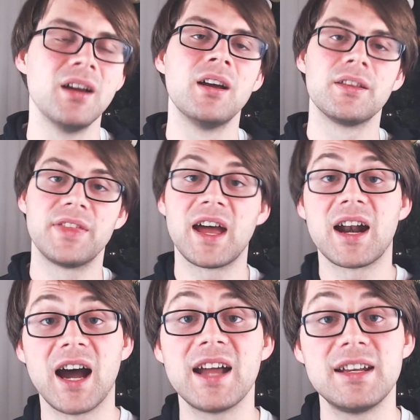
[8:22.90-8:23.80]
that
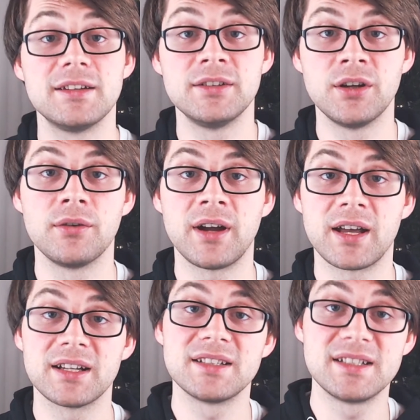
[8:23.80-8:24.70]
I didn't know how to
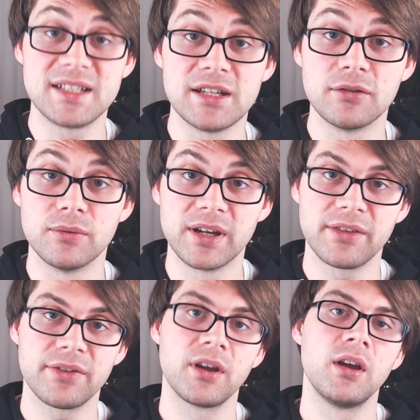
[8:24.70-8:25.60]
deal with.
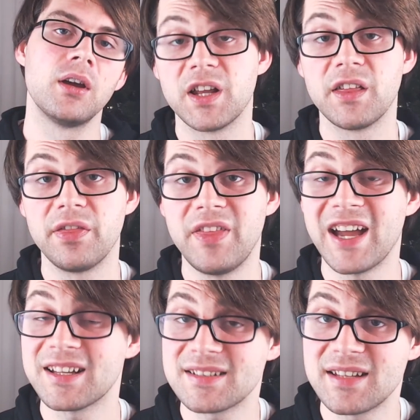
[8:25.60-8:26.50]

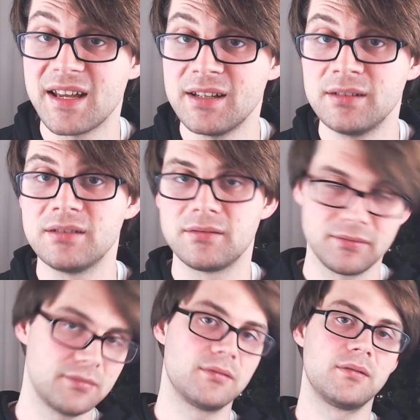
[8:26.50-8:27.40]
That said,
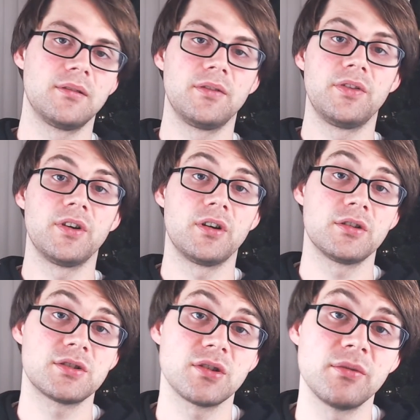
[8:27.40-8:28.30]
there are
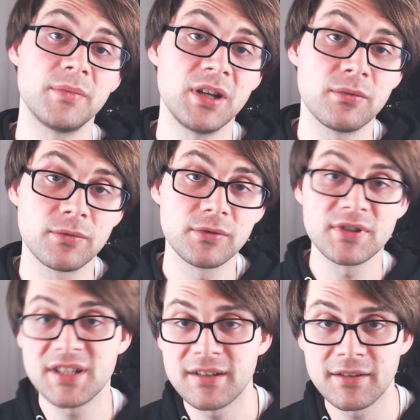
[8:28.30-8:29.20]
so many rules
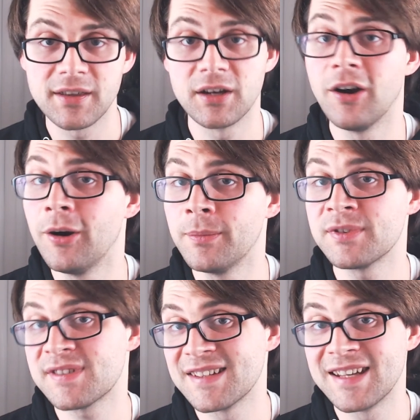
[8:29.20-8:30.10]
here that almost
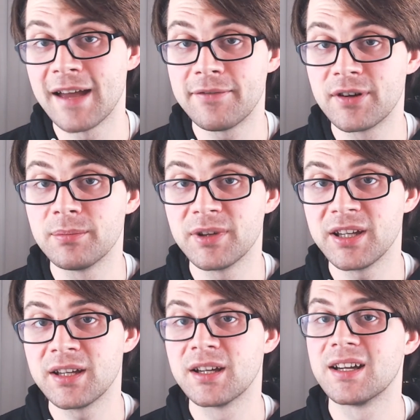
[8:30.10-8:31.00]
inevitably,
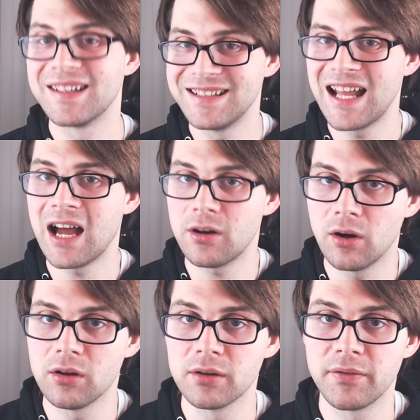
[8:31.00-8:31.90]
not
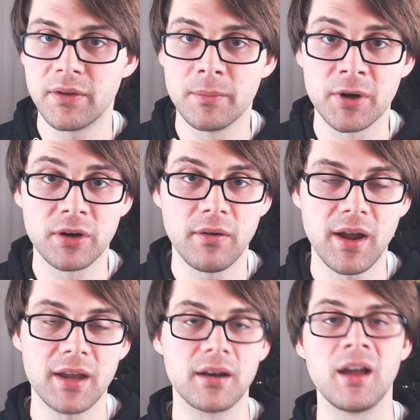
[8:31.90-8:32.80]
all of them are great.
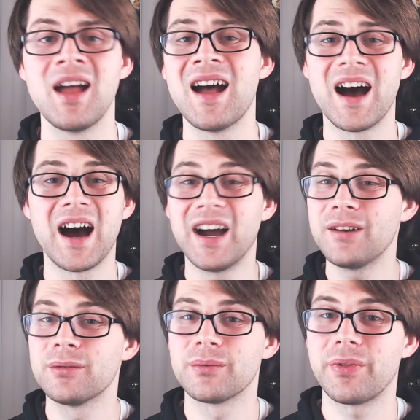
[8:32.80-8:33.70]
I
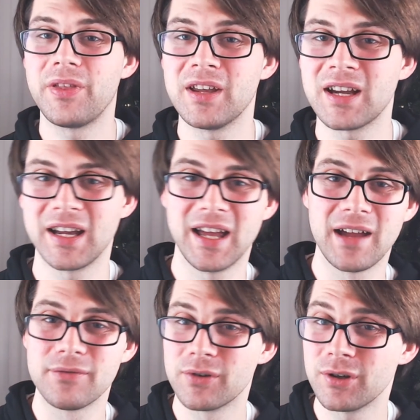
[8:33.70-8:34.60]
don't think I
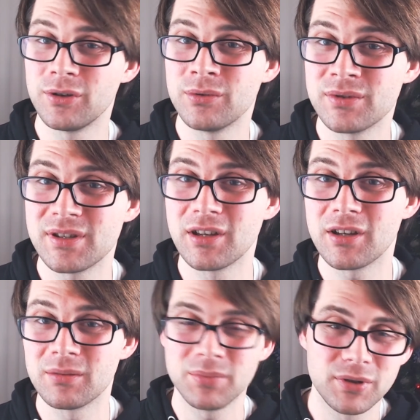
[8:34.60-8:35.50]
ever used the
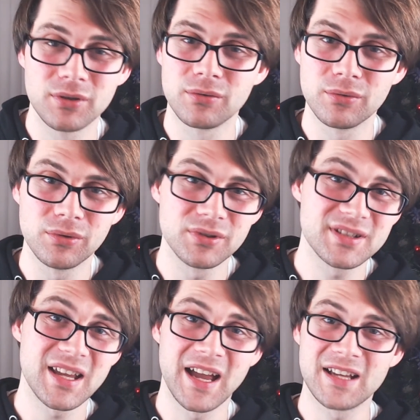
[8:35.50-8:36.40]
computer rules
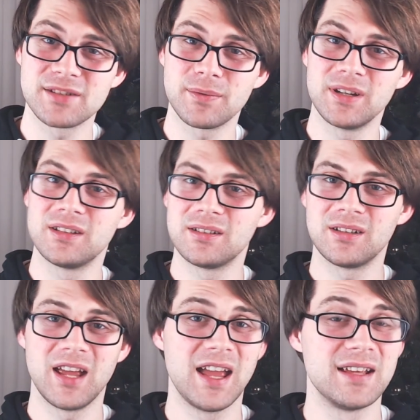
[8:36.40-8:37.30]
as written
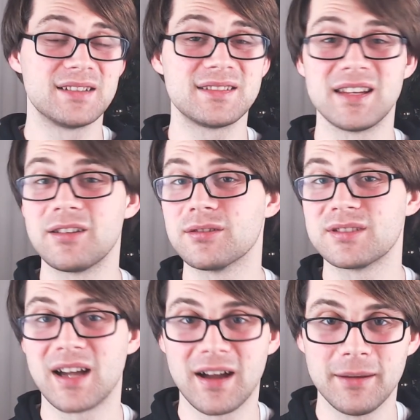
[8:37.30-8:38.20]
a single
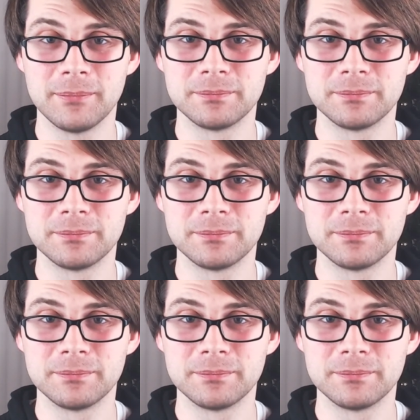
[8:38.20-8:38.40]
time.